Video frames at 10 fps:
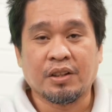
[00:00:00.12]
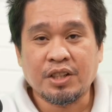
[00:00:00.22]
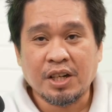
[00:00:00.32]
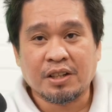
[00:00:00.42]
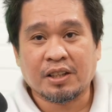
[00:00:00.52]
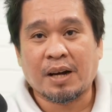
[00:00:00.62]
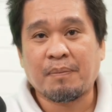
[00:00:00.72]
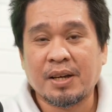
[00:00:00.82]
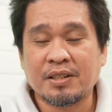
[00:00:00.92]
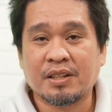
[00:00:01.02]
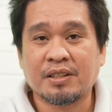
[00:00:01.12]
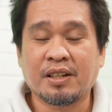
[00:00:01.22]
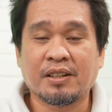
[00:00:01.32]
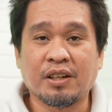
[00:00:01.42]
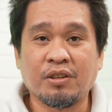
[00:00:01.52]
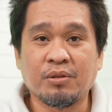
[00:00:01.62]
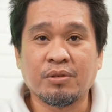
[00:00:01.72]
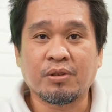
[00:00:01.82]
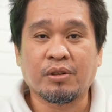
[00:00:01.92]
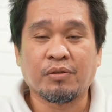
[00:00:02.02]
these are the top lenses that they
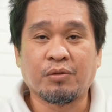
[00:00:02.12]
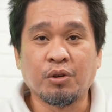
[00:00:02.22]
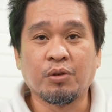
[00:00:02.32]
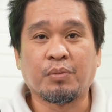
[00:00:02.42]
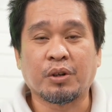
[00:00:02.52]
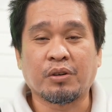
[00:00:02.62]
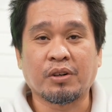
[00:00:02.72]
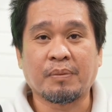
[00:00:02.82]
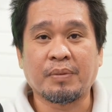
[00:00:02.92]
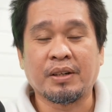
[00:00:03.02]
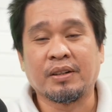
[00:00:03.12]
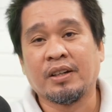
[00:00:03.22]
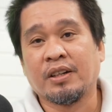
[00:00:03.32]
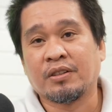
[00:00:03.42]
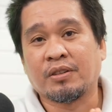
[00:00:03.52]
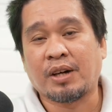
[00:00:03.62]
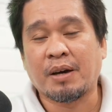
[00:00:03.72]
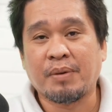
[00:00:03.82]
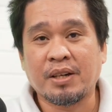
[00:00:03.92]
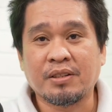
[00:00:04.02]
use on food photography. So
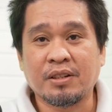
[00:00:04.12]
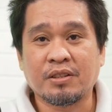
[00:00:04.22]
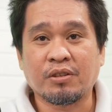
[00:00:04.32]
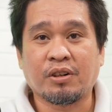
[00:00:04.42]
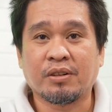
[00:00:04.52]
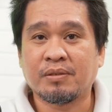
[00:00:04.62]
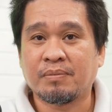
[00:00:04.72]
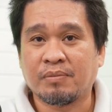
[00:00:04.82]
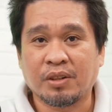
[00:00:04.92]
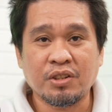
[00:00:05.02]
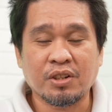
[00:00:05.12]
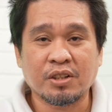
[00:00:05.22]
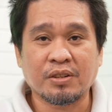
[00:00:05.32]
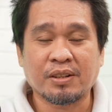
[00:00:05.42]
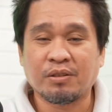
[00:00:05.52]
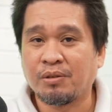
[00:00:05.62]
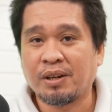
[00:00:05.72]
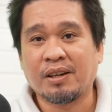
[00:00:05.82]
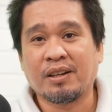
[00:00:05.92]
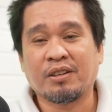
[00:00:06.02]
I base this on research in the
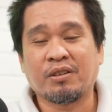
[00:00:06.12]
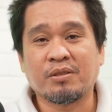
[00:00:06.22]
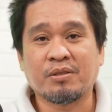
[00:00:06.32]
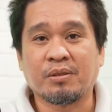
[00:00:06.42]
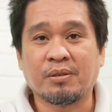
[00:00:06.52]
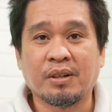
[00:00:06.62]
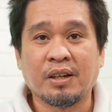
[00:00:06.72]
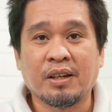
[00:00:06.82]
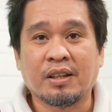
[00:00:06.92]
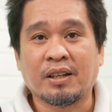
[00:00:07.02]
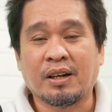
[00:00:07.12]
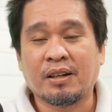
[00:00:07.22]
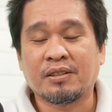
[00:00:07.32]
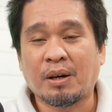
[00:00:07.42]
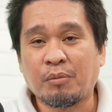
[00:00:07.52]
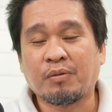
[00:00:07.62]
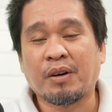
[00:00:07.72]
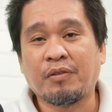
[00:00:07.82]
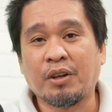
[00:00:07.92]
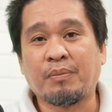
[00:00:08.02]
Google and also the some of
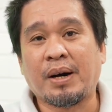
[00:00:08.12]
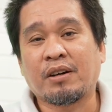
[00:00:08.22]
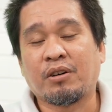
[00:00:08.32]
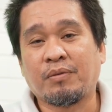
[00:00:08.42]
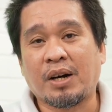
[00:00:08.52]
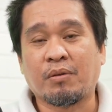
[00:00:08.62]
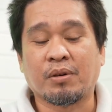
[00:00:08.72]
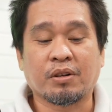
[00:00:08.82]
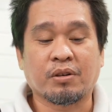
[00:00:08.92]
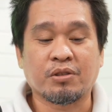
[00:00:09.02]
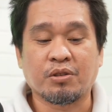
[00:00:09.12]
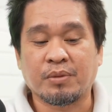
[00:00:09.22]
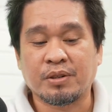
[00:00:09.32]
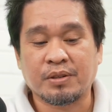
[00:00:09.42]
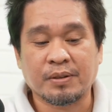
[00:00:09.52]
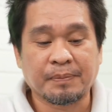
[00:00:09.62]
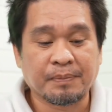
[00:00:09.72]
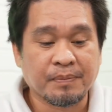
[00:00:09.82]
the feedback of our customers.